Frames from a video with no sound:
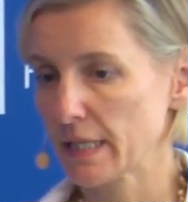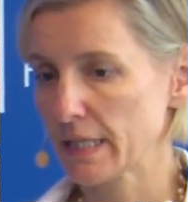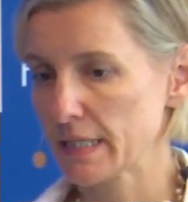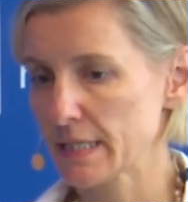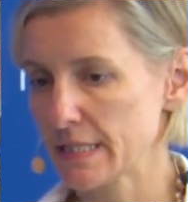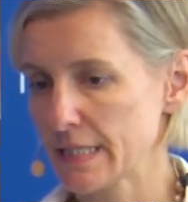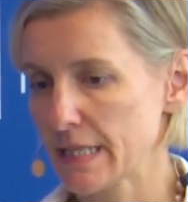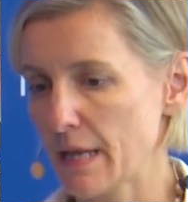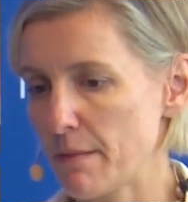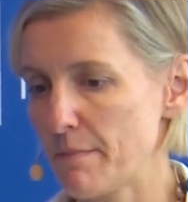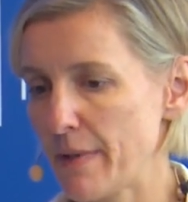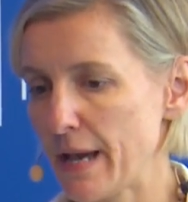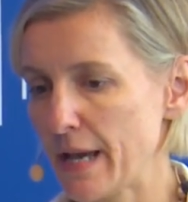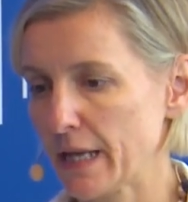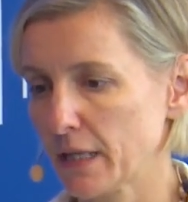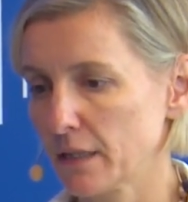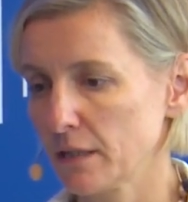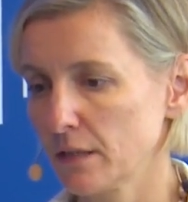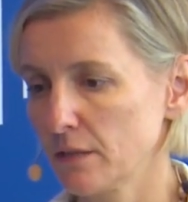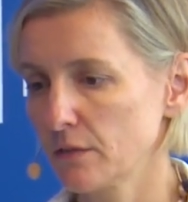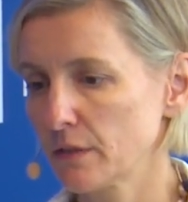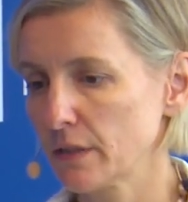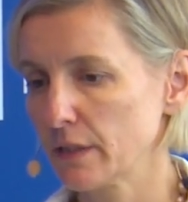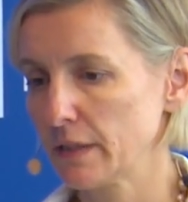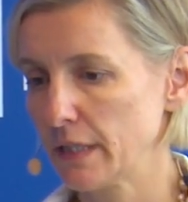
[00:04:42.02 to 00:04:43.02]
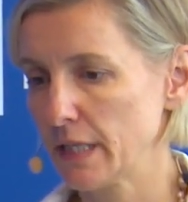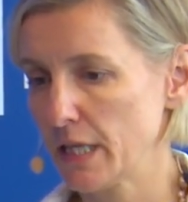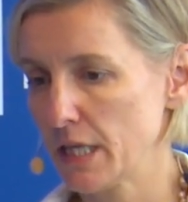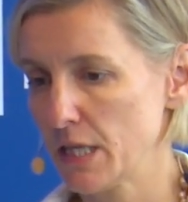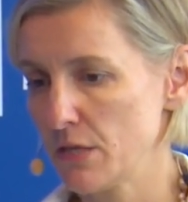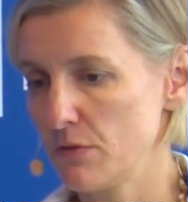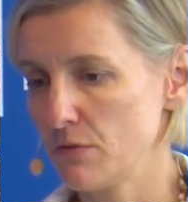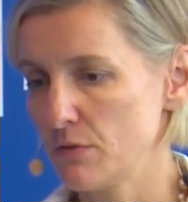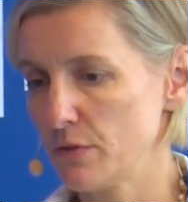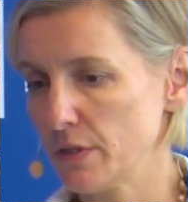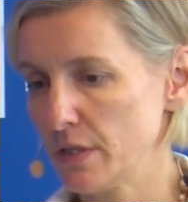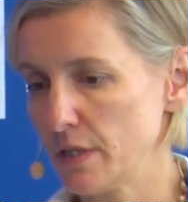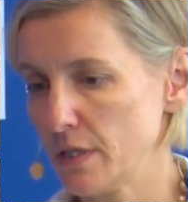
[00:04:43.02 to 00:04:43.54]
take a step back and look at the
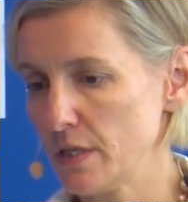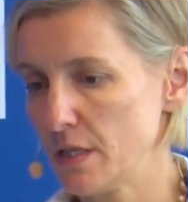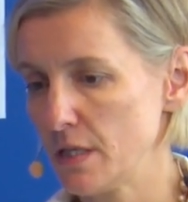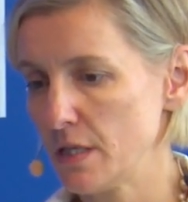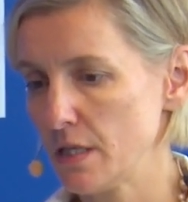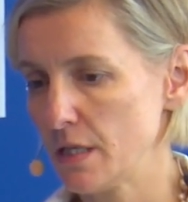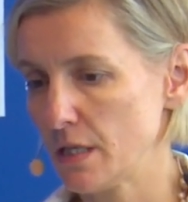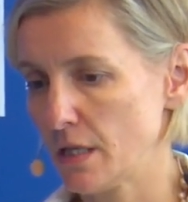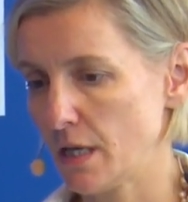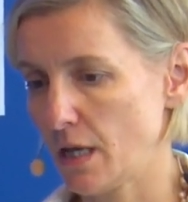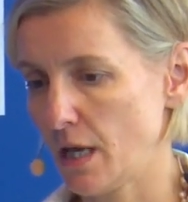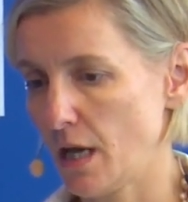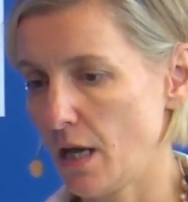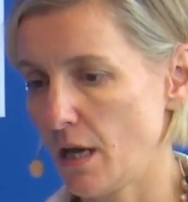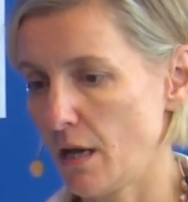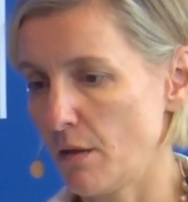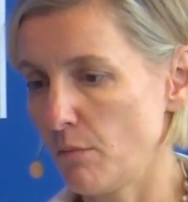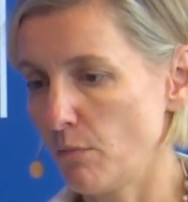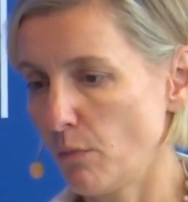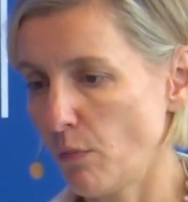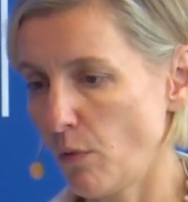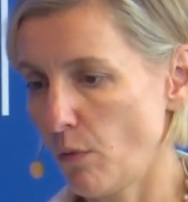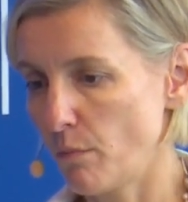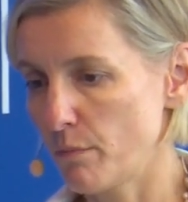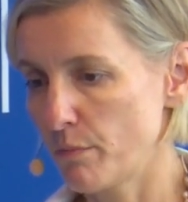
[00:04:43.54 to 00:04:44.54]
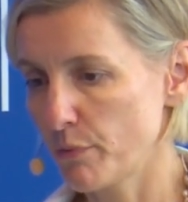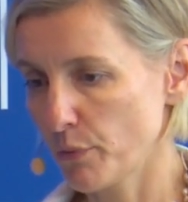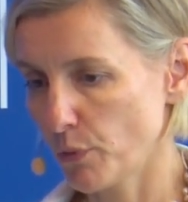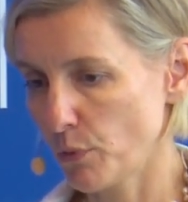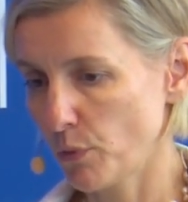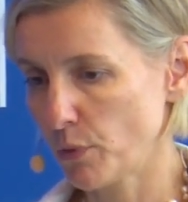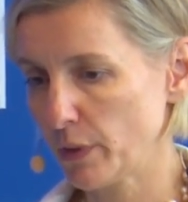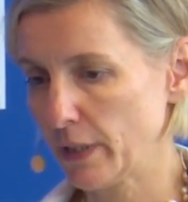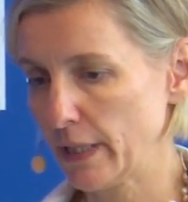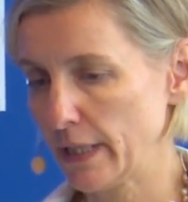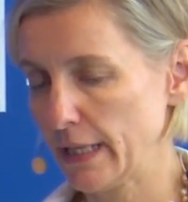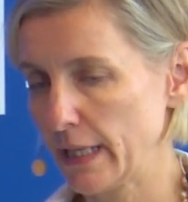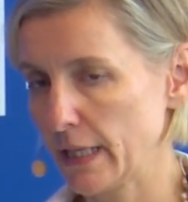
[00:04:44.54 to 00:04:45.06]
UAE more
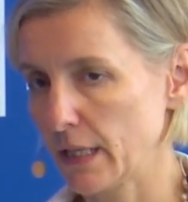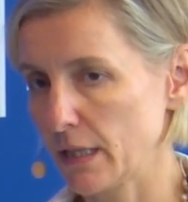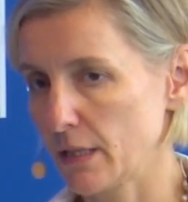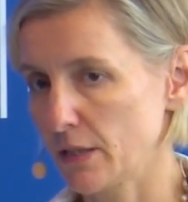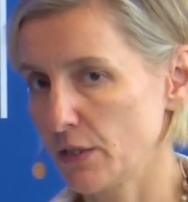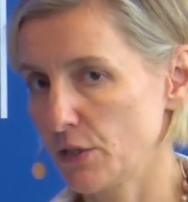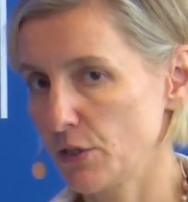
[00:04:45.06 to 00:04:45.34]
broadly.